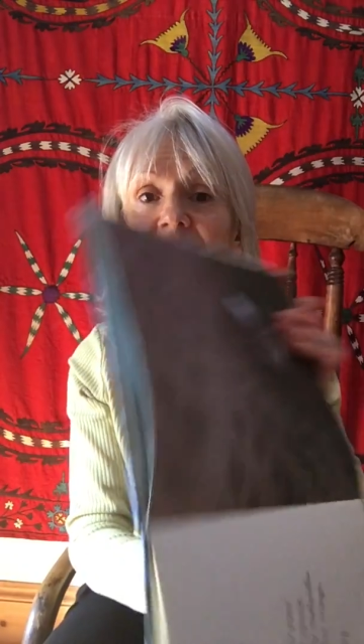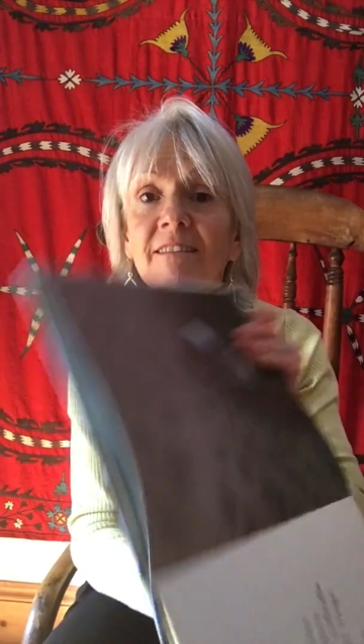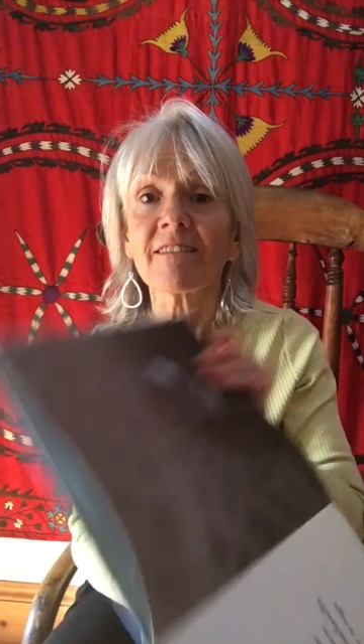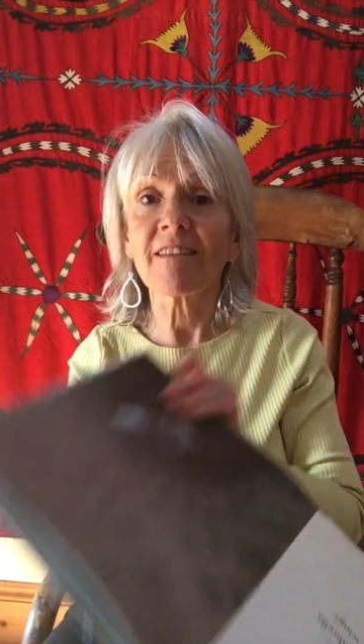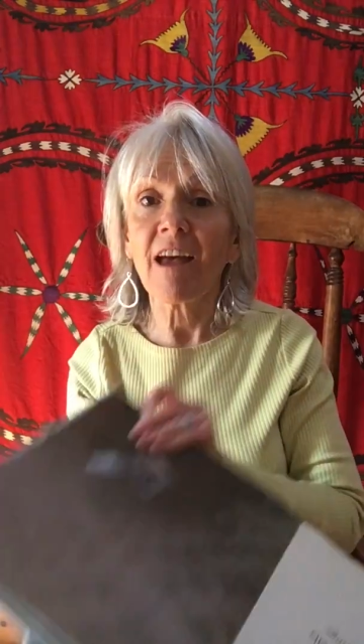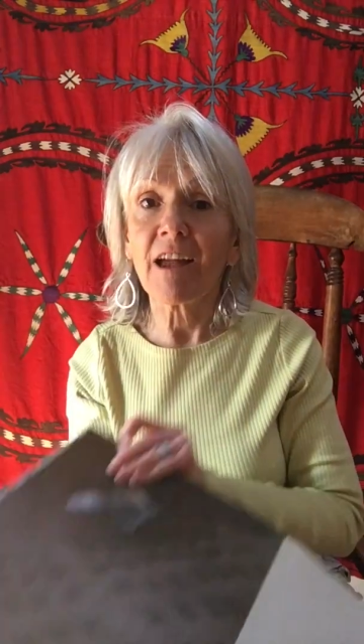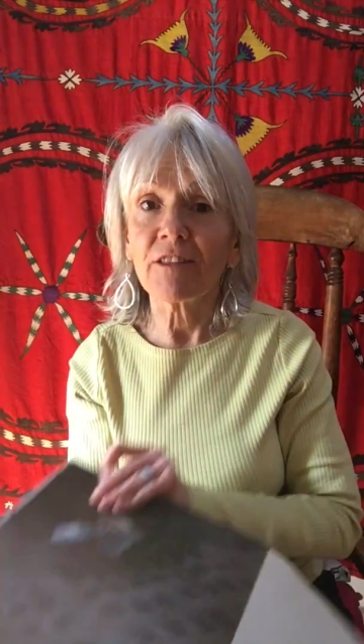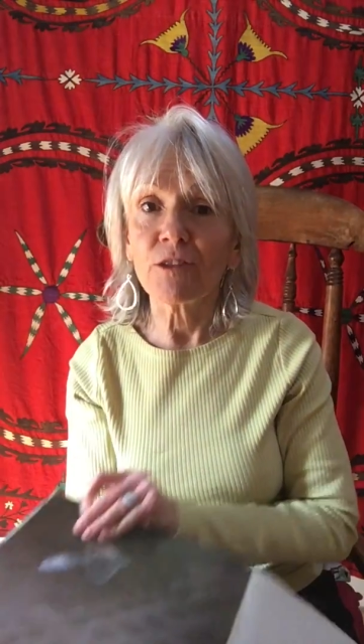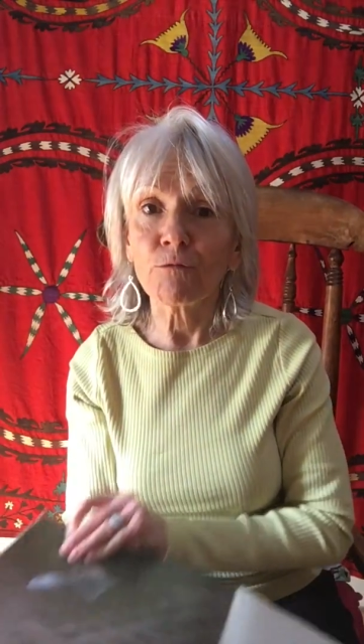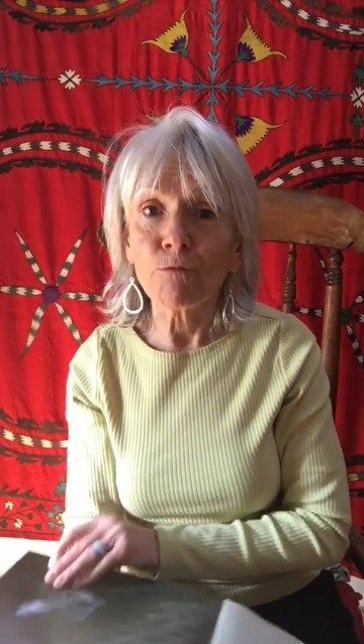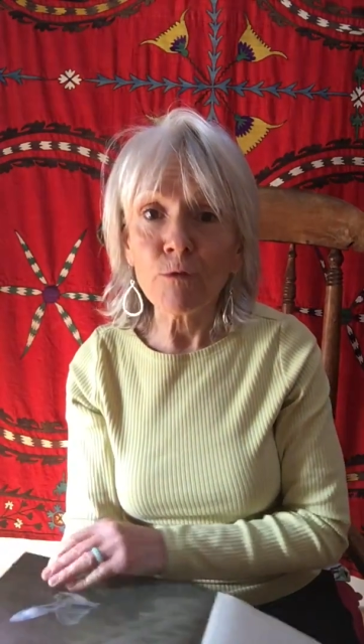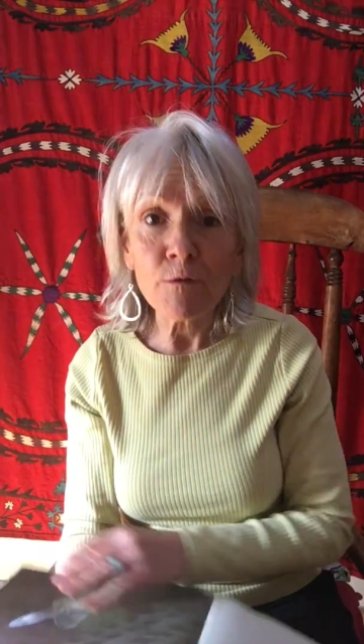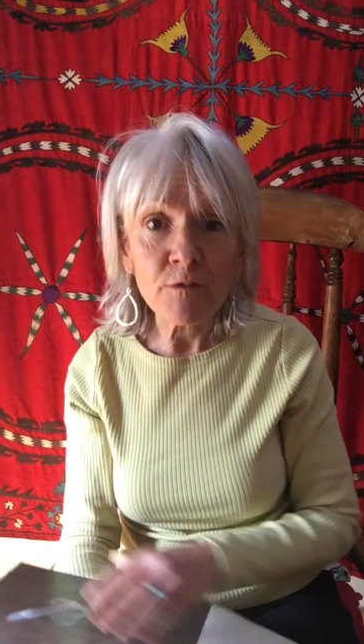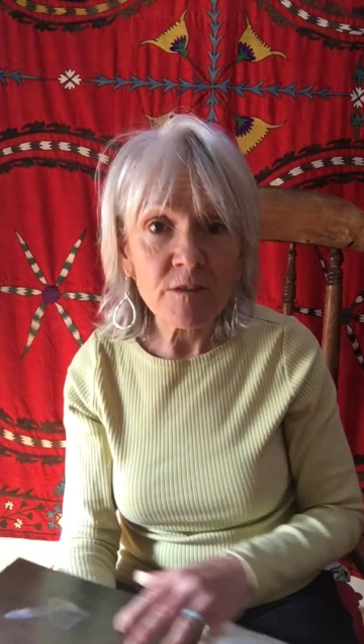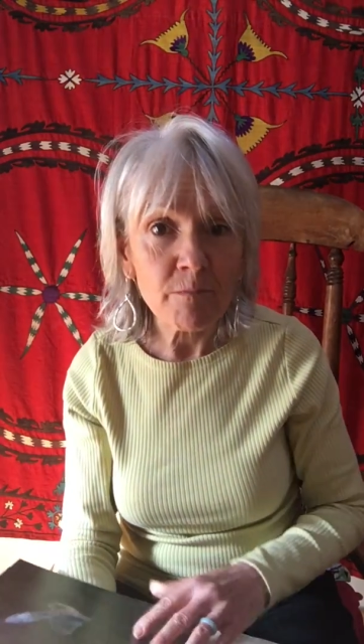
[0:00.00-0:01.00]
inside the
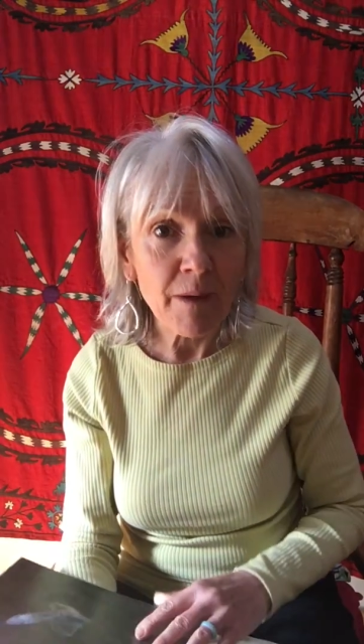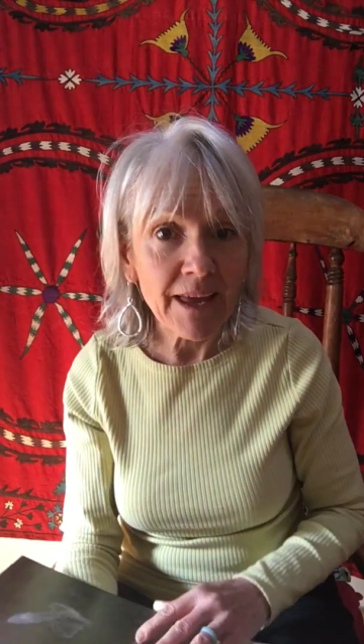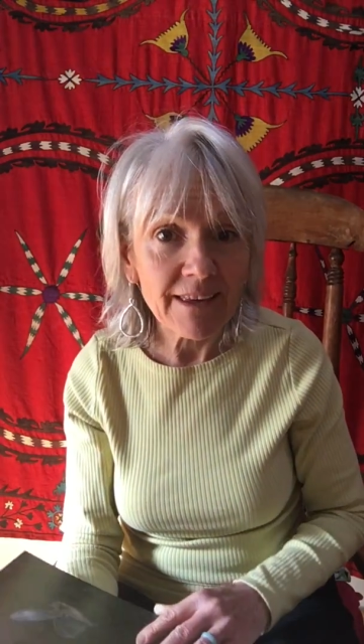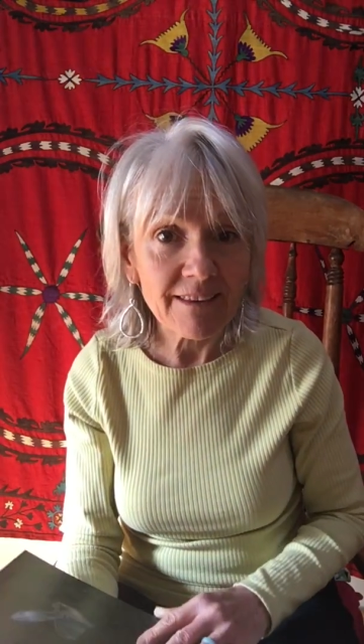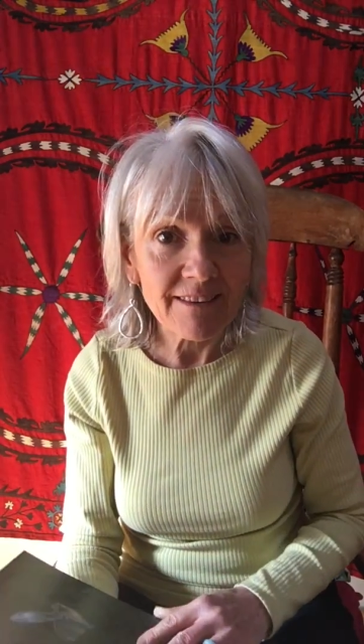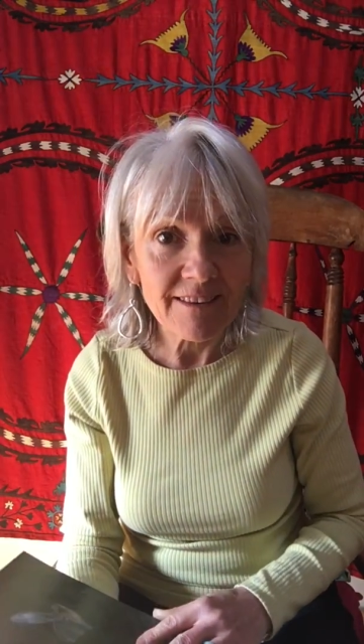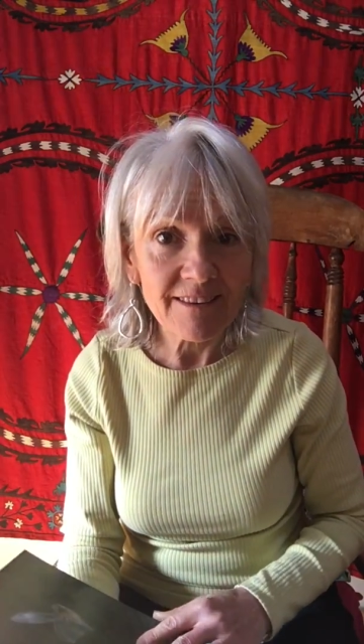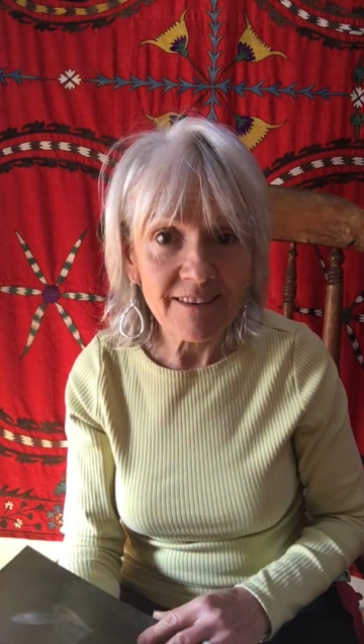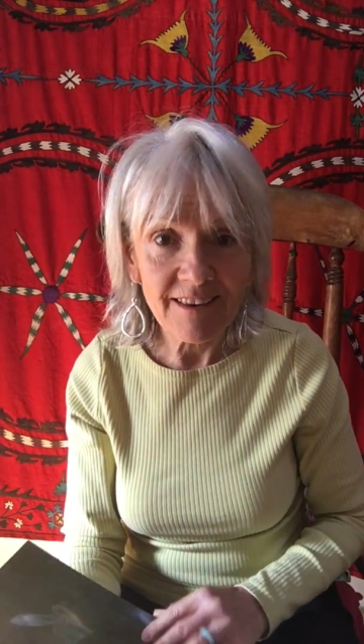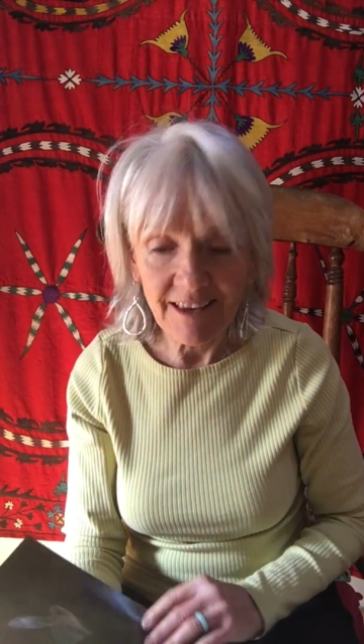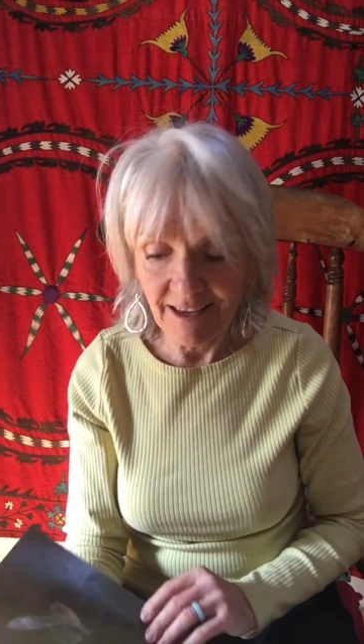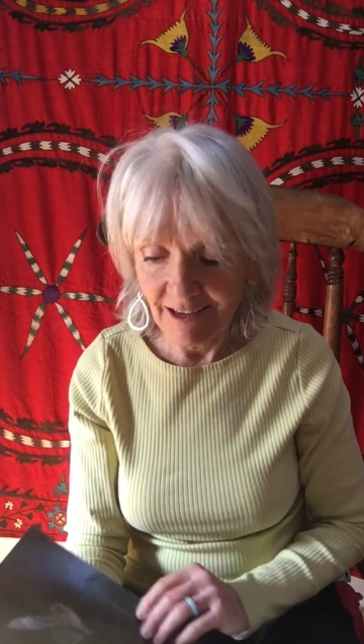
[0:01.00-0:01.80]
roof space